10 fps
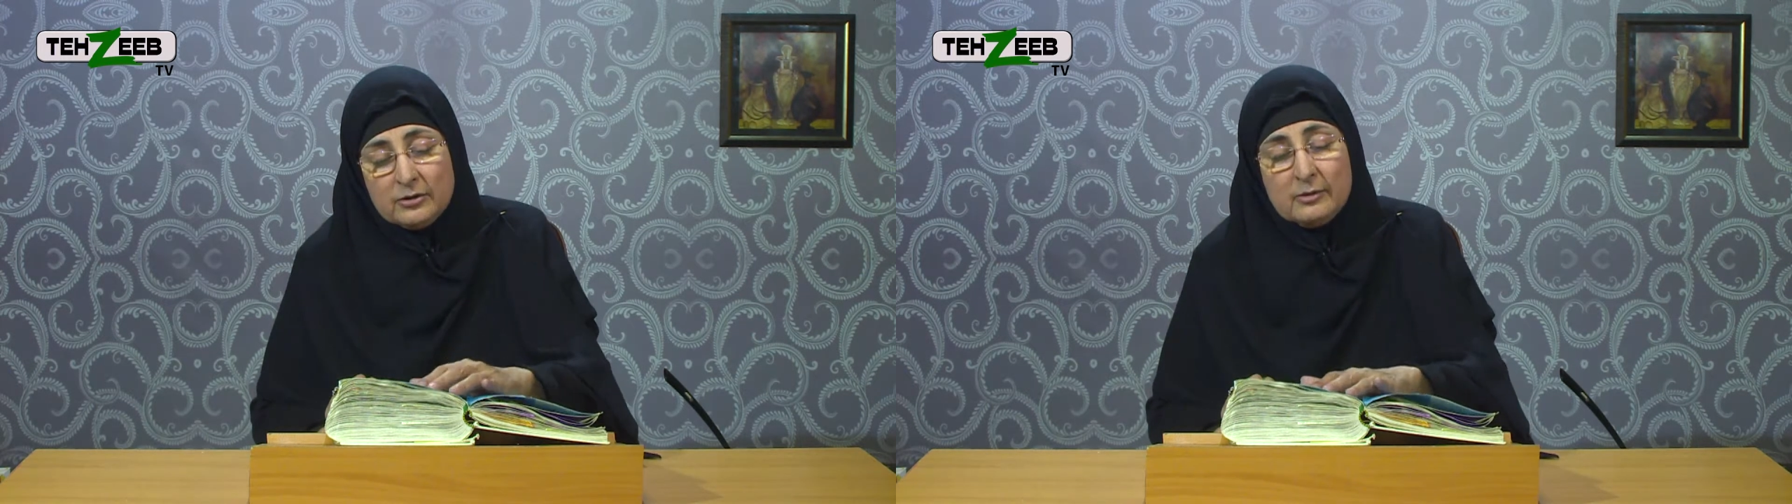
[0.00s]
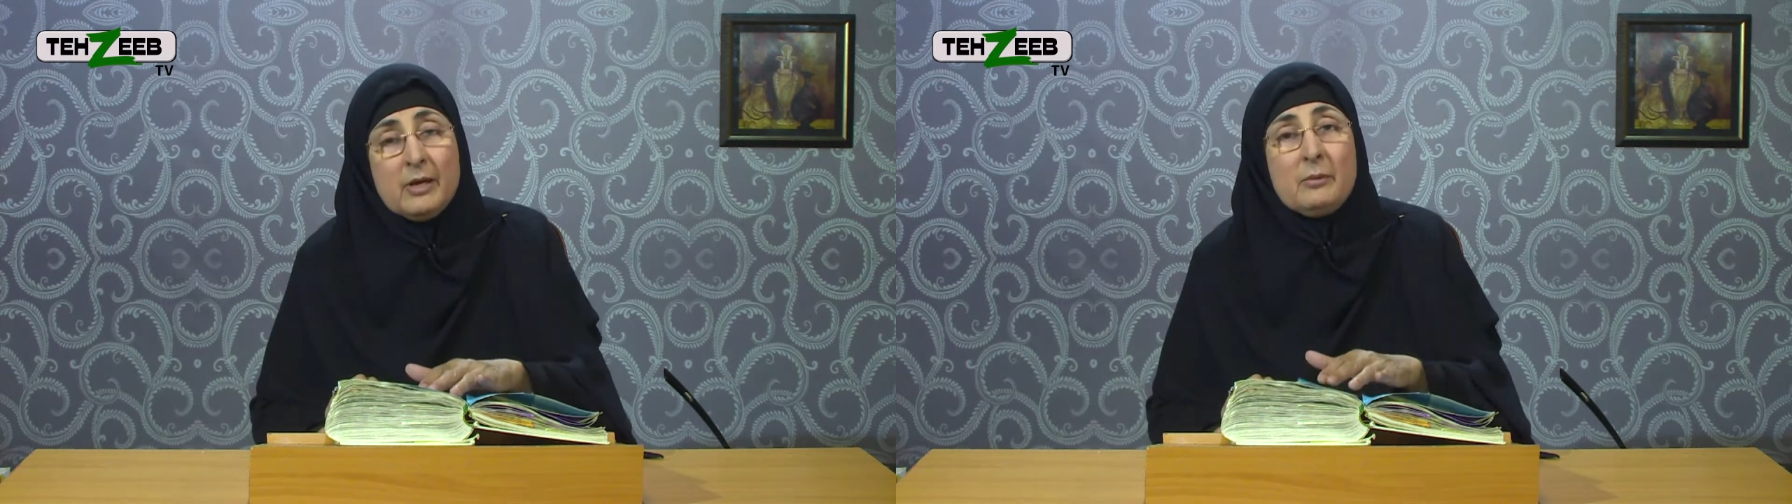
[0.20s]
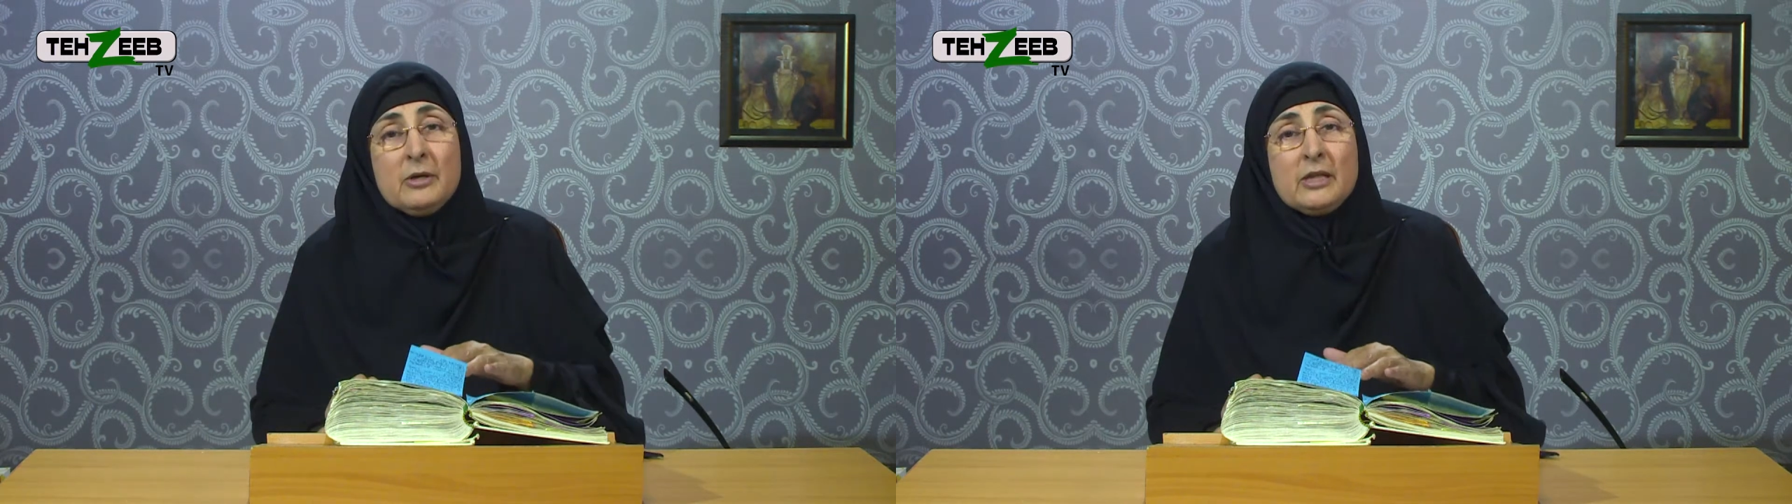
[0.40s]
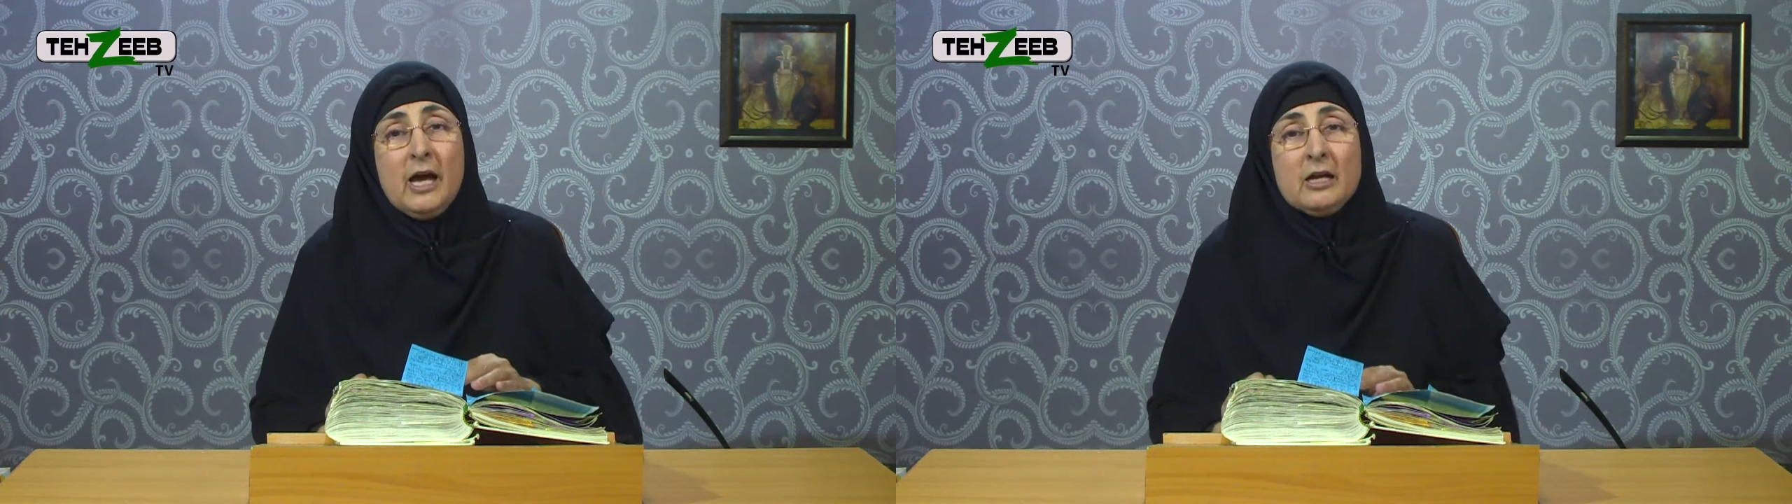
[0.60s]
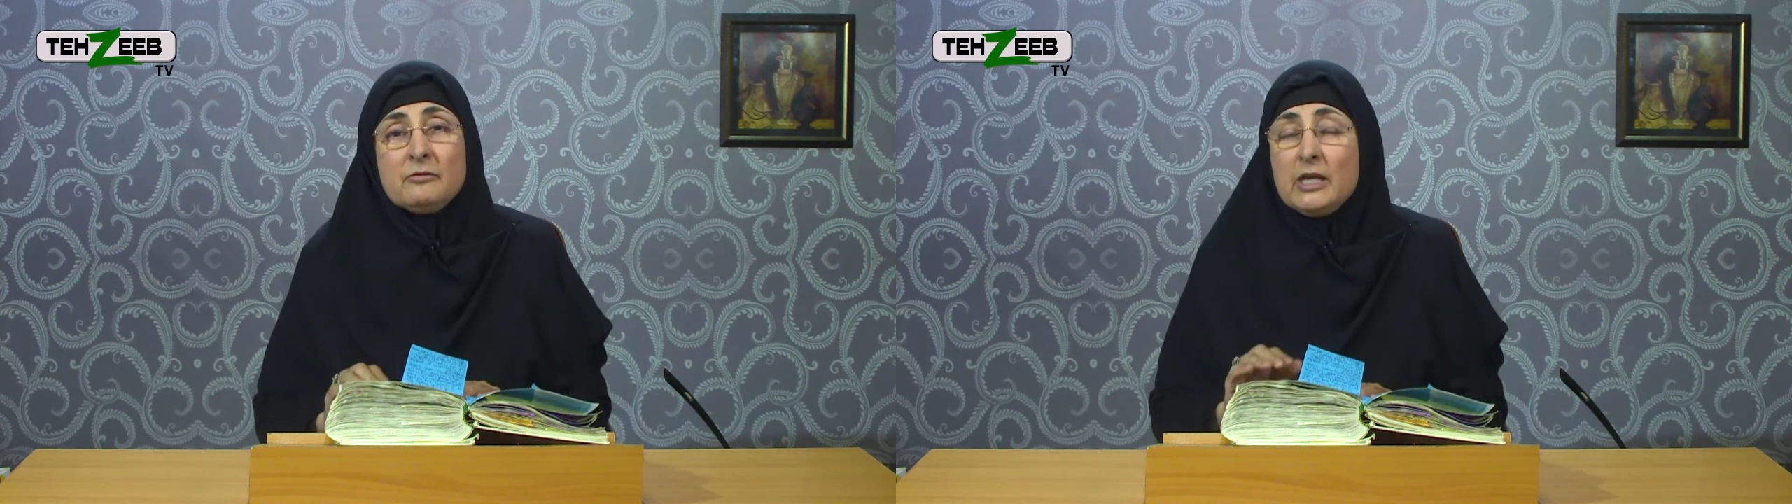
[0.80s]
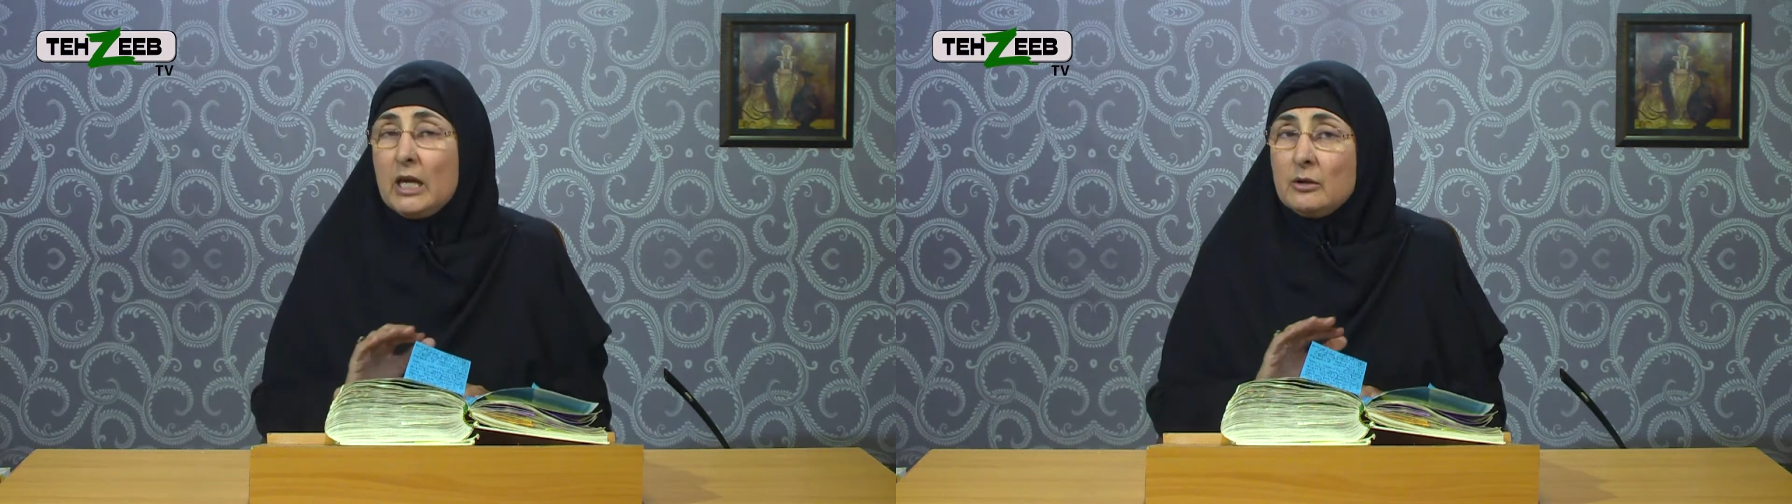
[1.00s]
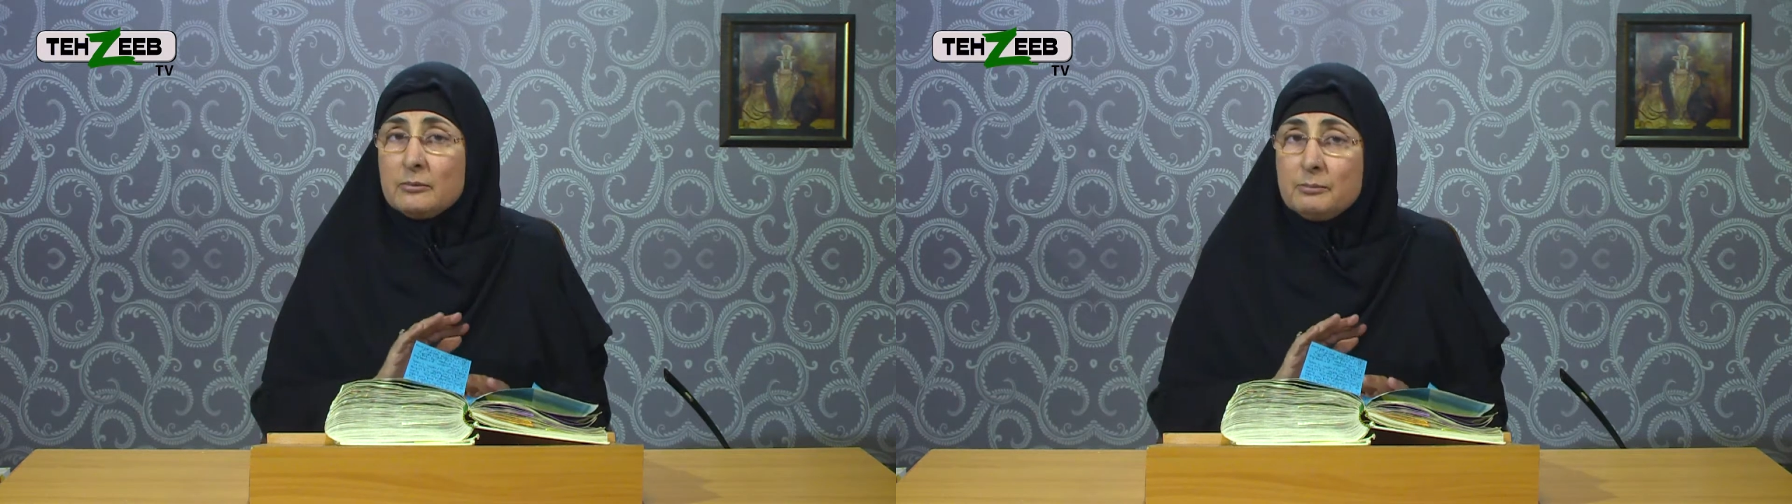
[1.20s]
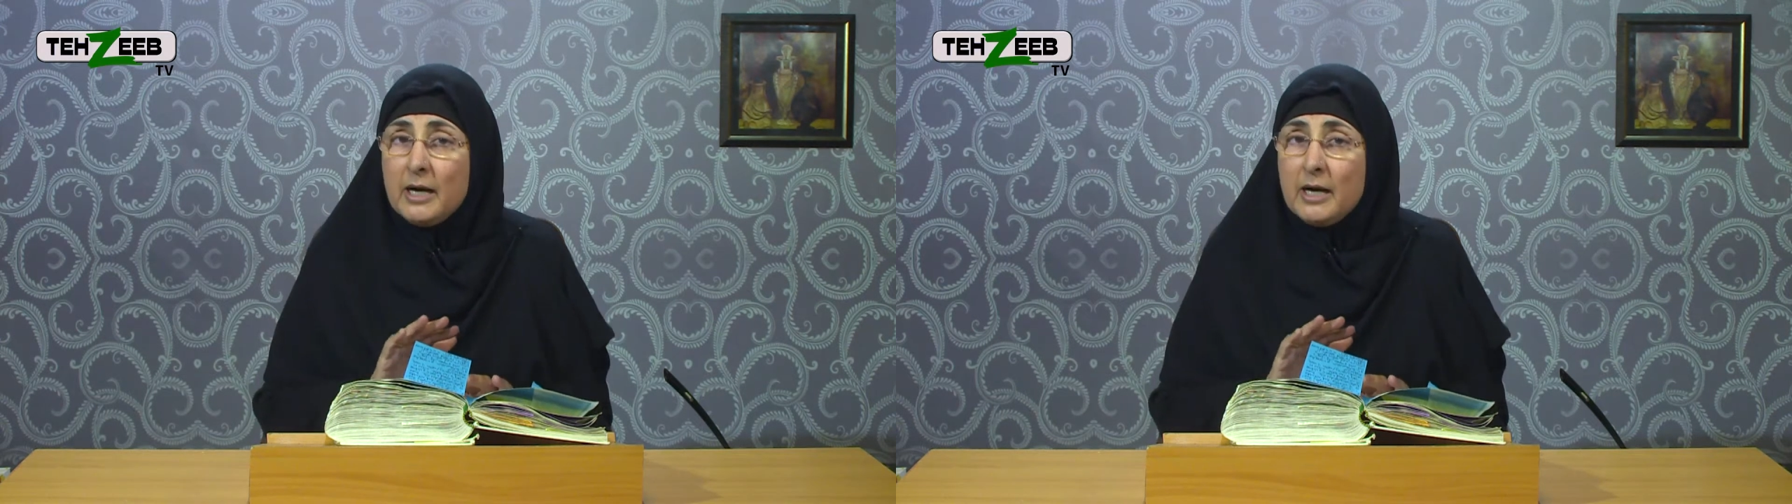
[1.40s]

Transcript: remember that we cannot